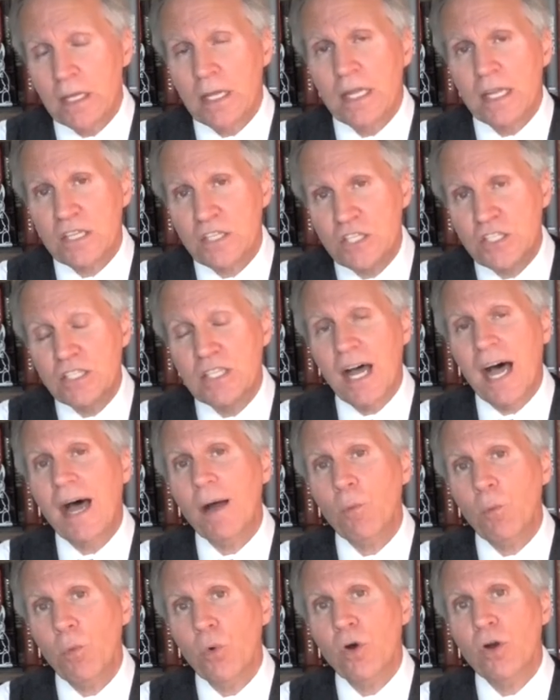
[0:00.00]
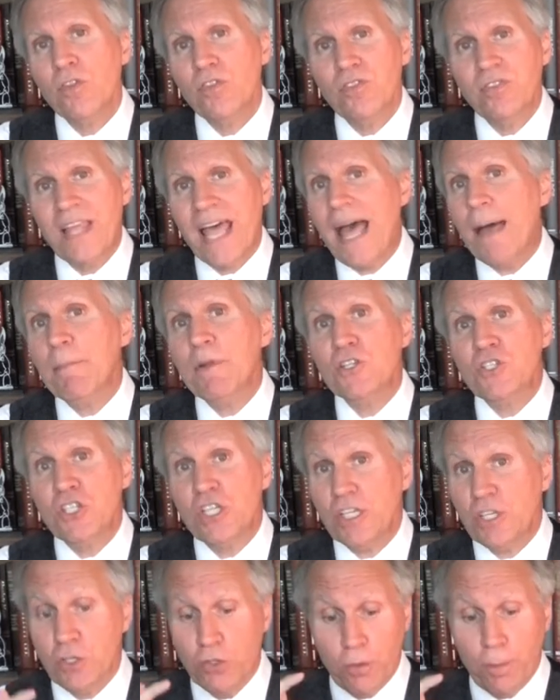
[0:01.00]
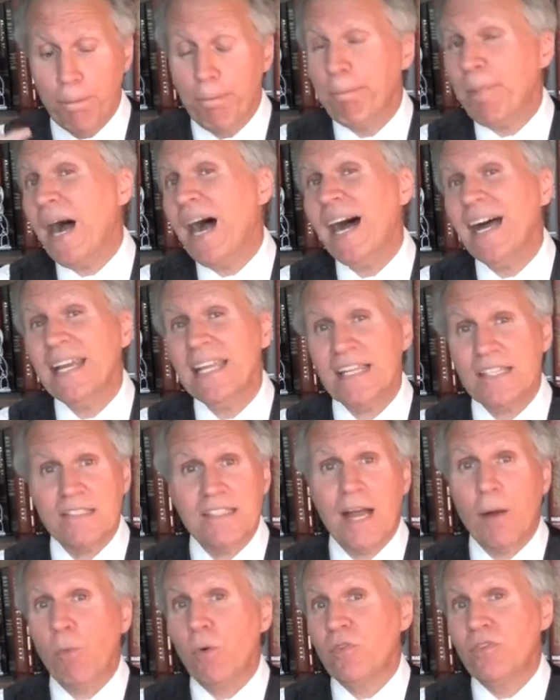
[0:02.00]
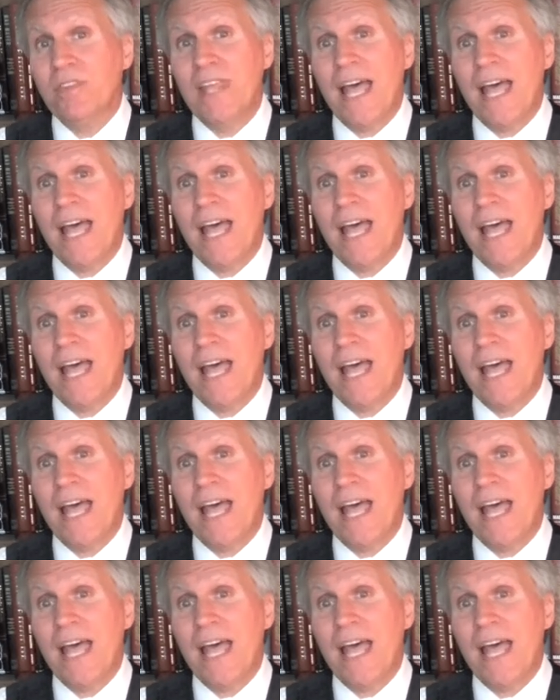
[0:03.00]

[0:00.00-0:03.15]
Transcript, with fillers: It's not worth damaging your body. It's not worth